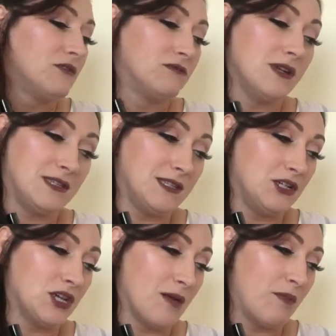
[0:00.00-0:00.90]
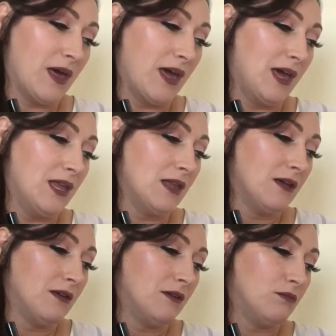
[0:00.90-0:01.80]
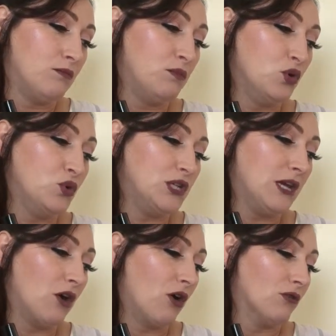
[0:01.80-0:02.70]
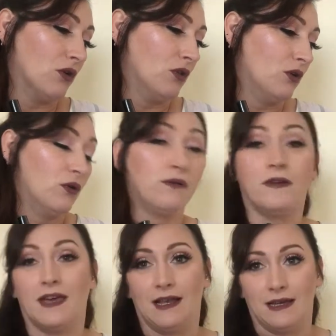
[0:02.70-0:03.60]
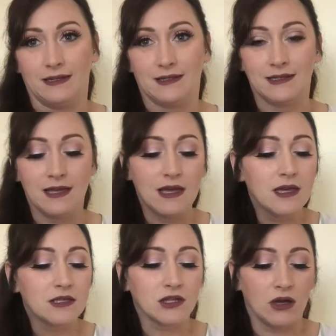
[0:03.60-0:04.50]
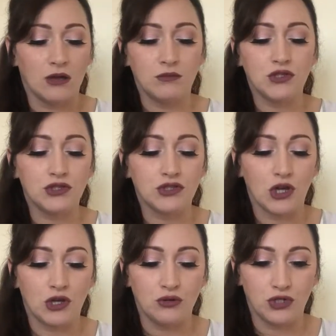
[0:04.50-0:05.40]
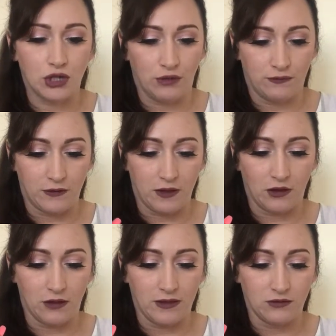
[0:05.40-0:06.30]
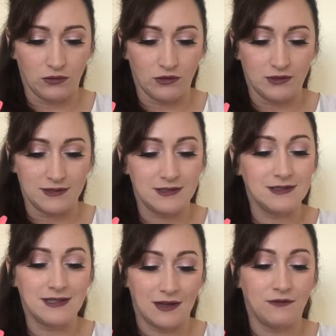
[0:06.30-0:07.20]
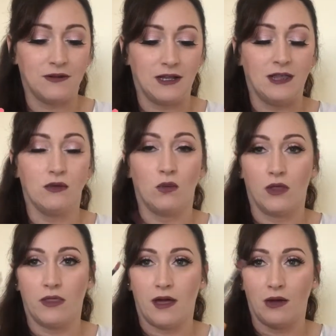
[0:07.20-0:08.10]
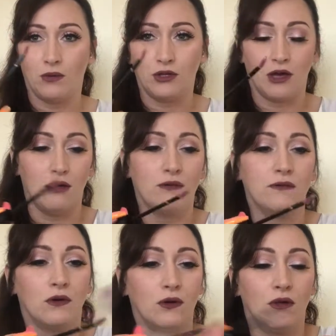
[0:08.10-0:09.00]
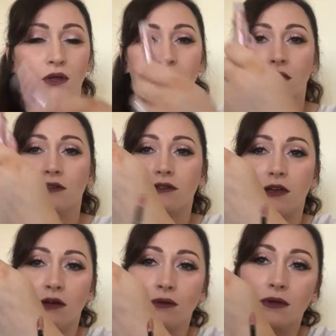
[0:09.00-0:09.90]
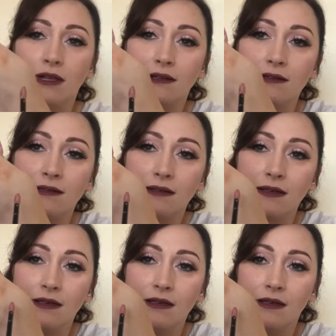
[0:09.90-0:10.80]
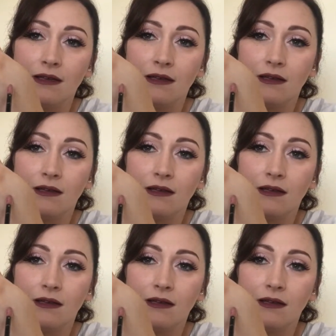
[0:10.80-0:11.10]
Ritzy Champagne, Bougie Coral, or Fearless. So I'm so chuffed that I got this one, because this is definitely the one that I would go for. So let's see.